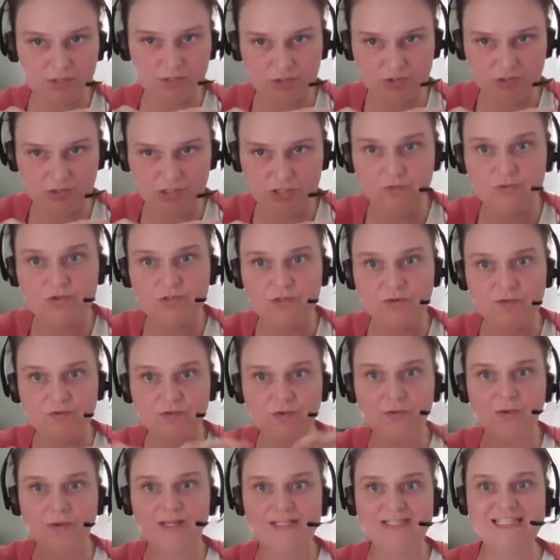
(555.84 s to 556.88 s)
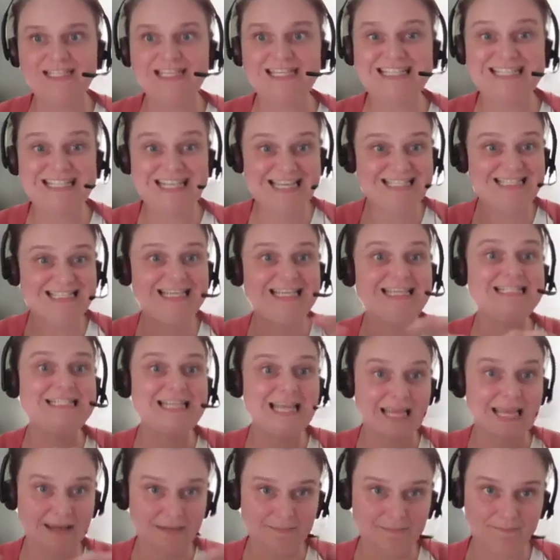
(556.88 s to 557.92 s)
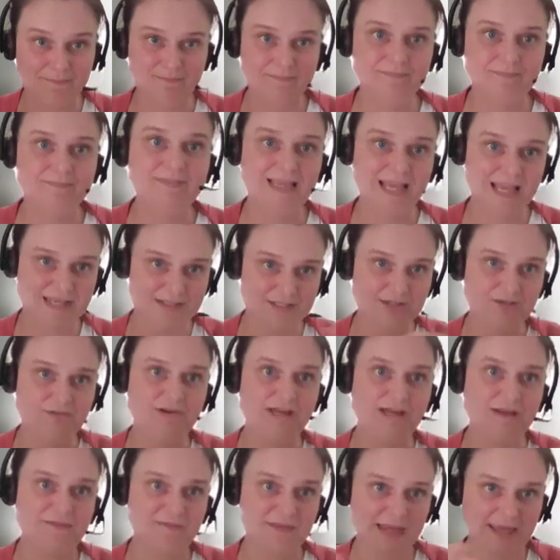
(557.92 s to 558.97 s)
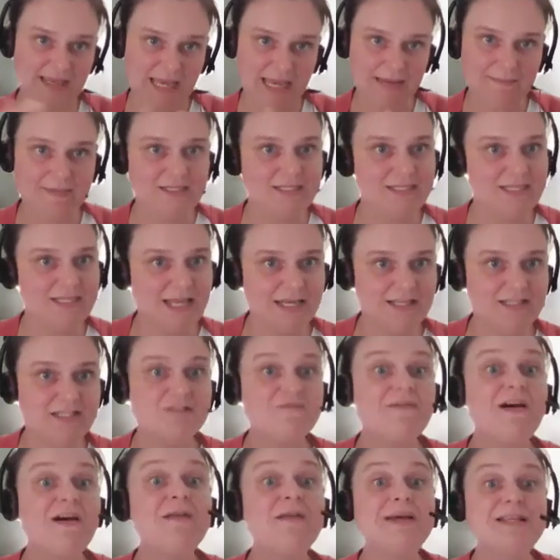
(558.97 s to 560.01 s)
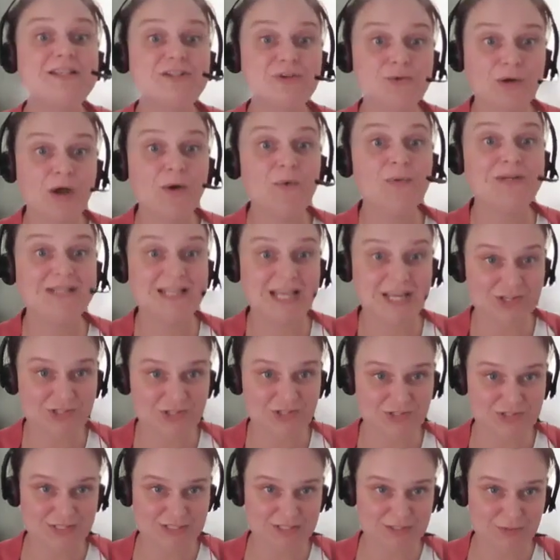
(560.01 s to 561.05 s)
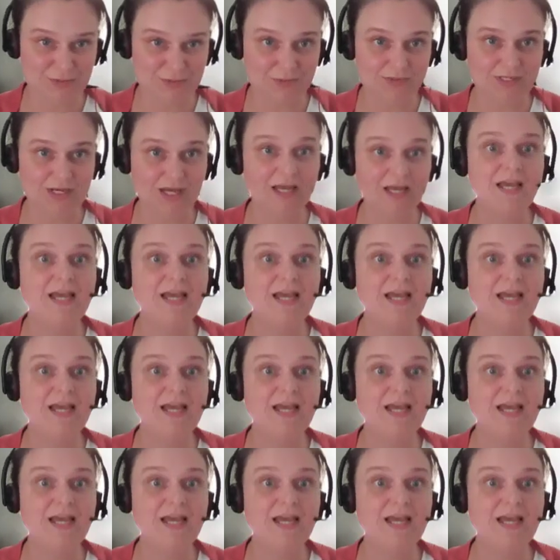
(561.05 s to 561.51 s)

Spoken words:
children that fall under the DCD category if they came into the end, developmental coordination disorder.